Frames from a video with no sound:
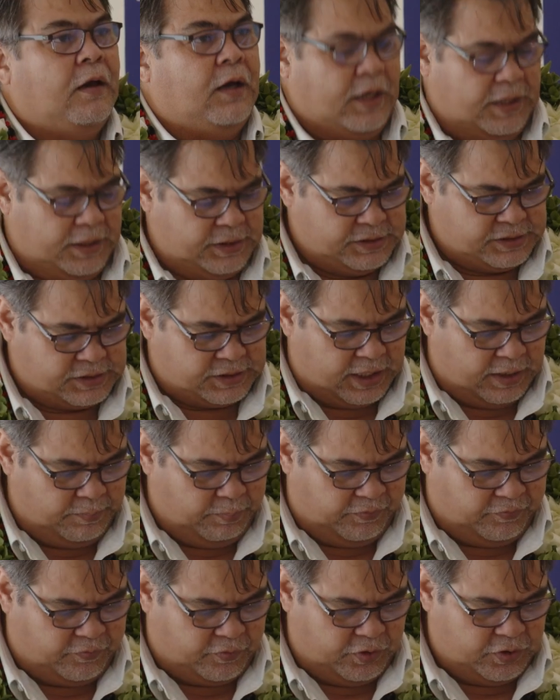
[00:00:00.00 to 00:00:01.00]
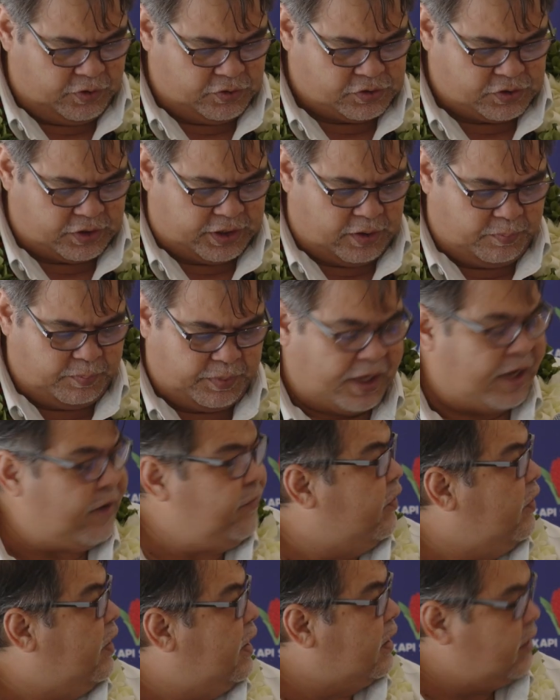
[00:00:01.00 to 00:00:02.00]
I stand before you today on behalf
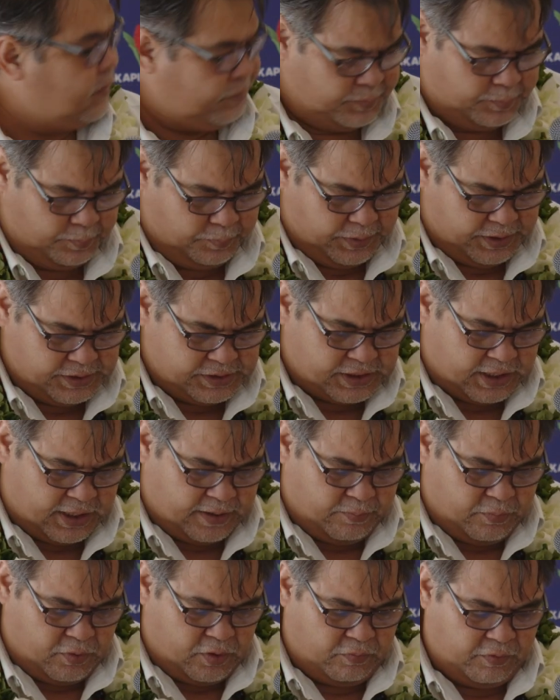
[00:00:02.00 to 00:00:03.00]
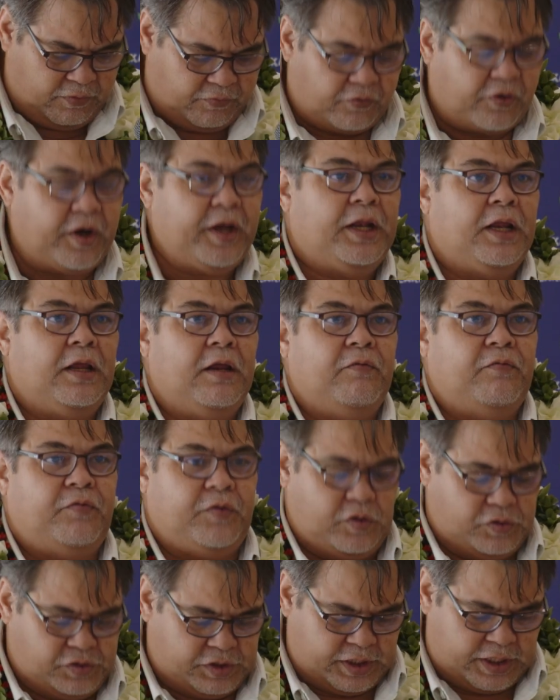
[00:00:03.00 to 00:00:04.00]
of Lakapi Samoa with great
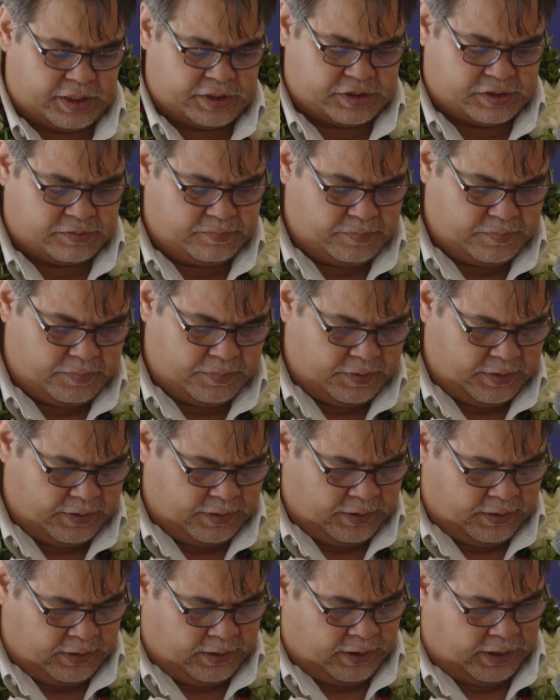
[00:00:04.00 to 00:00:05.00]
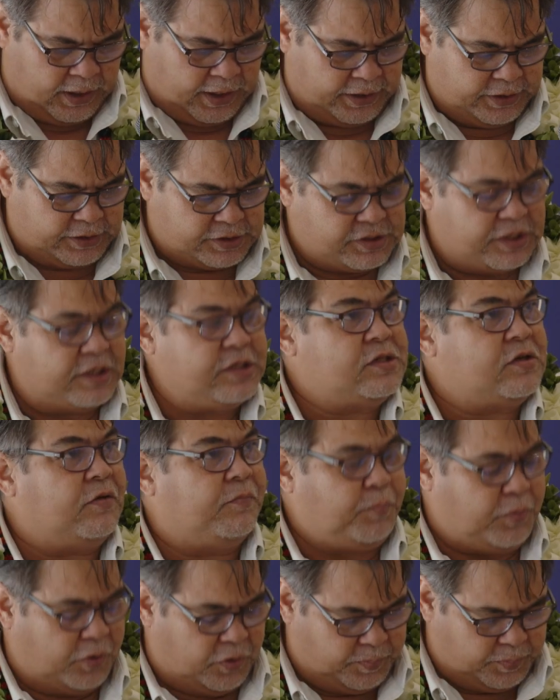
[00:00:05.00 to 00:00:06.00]
enthusiasm and a sense
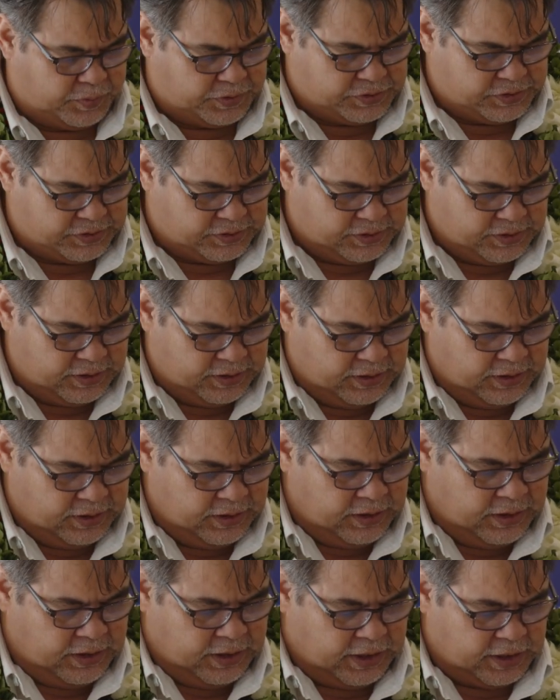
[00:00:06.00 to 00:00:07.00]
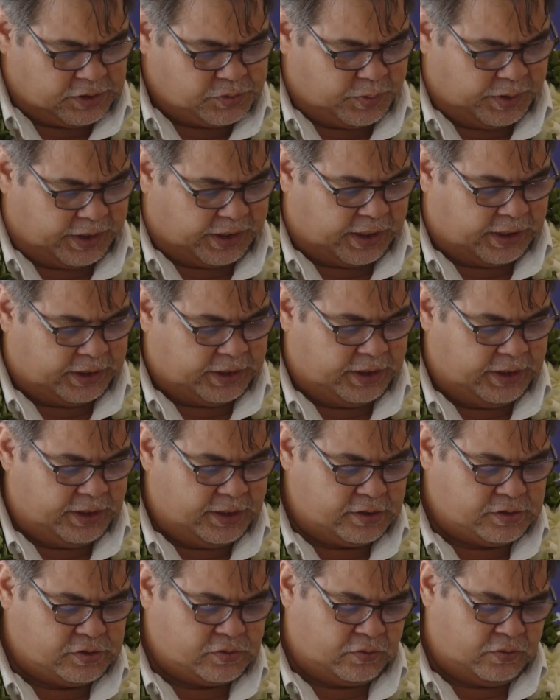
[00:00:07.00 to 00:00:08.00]
of purpose as we gather
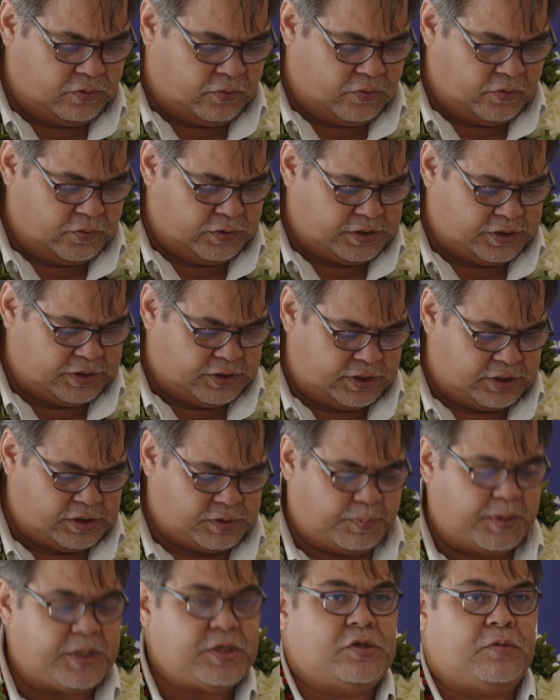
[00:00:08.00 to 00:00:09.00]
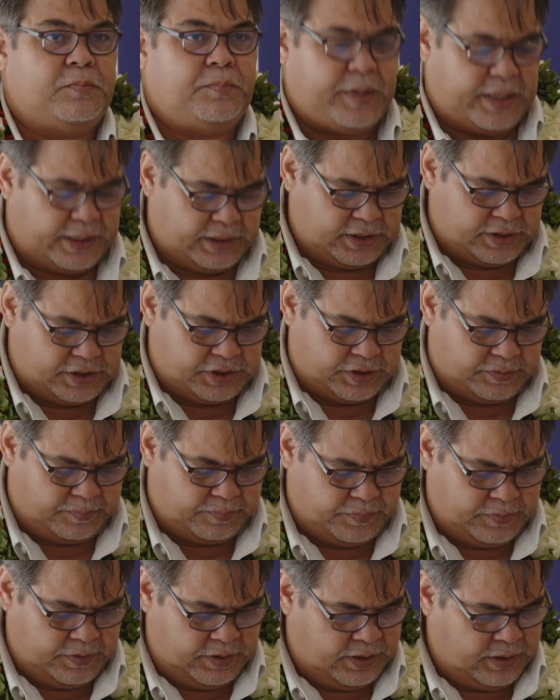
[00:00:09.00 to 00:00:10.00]
here to launch this special partnership,
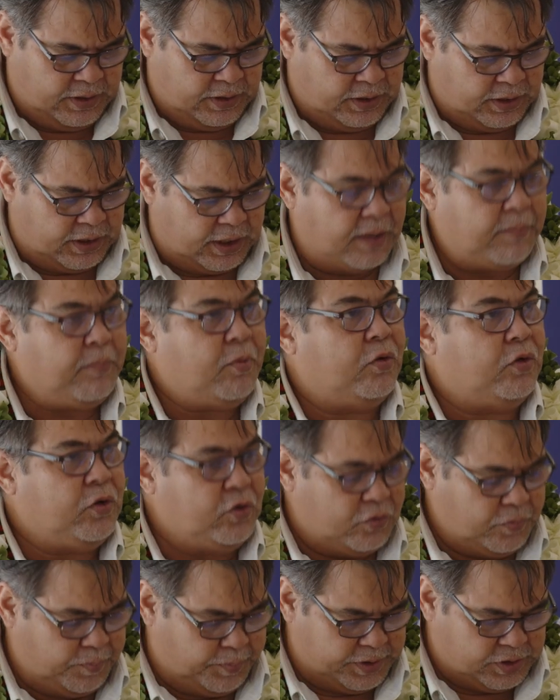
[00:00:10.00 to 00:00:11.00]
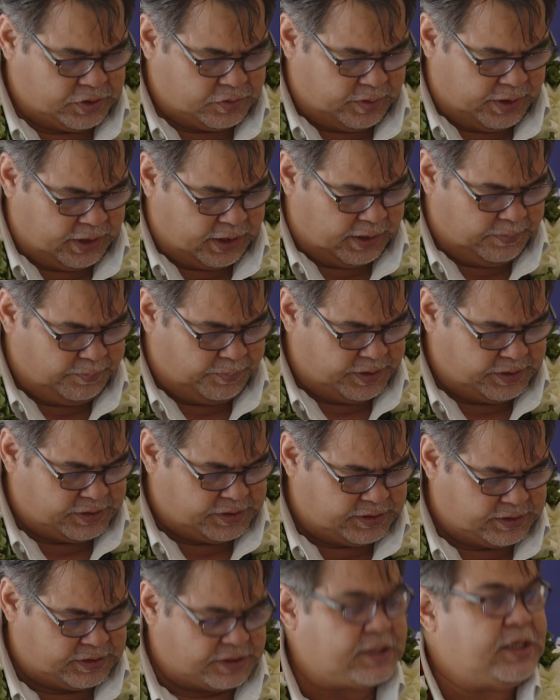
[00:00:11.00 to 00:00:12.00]
the MOU between
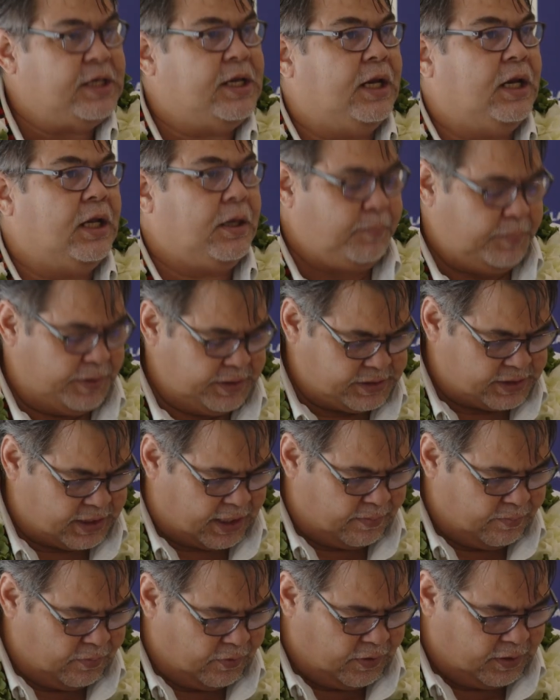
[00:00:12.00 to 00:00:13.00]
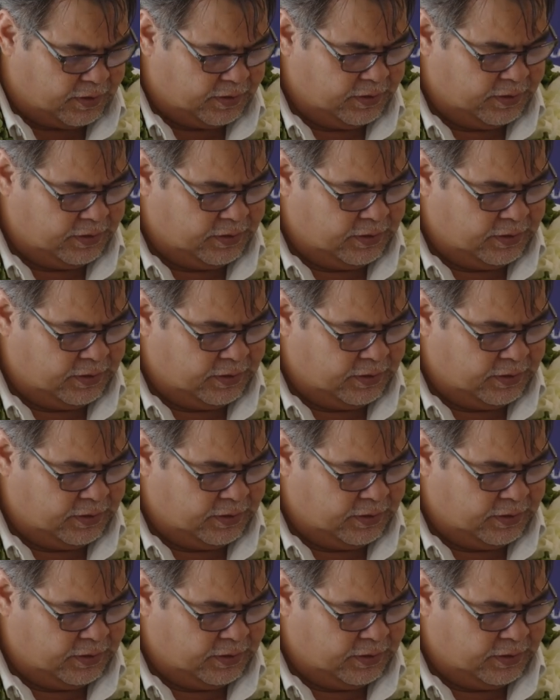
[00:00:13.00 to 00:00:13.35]
APTC and Lakapi Samoa.